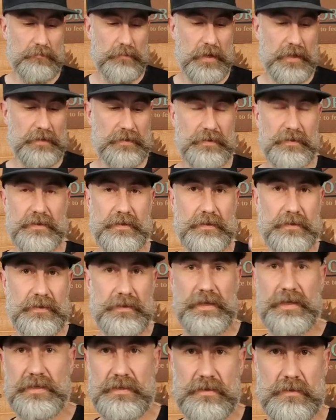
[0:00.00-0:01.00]
But
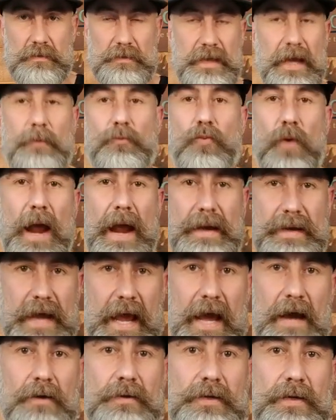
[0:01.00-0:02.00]
this, they
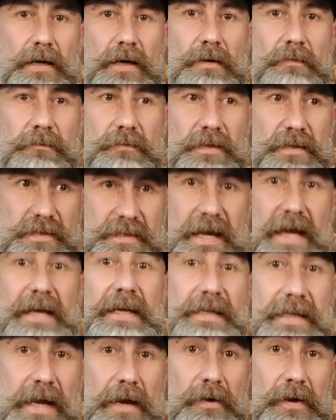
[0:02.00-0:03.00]
ran out of the
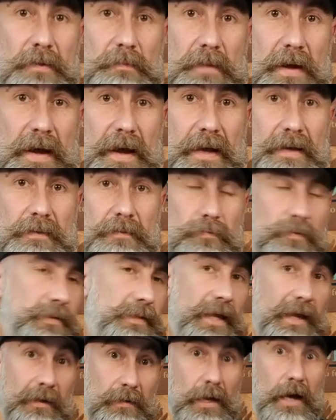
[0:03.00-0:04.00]
secondary band,
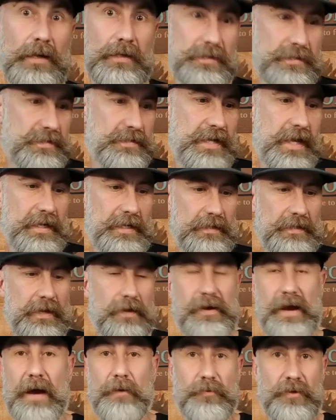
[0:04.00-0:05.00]
what they're calling
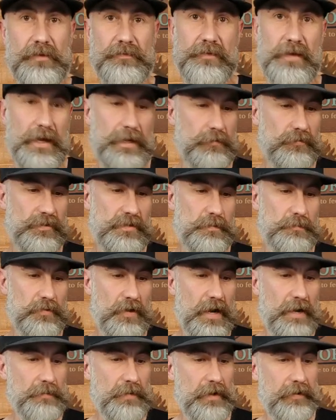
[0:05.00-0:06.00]
secondary. I would have thought it was the
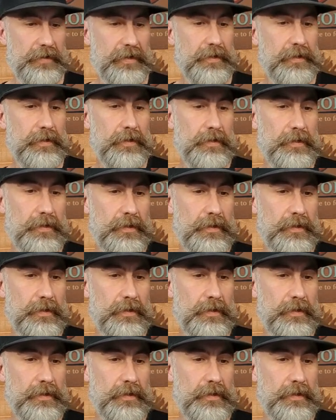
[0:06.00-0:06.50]
primary.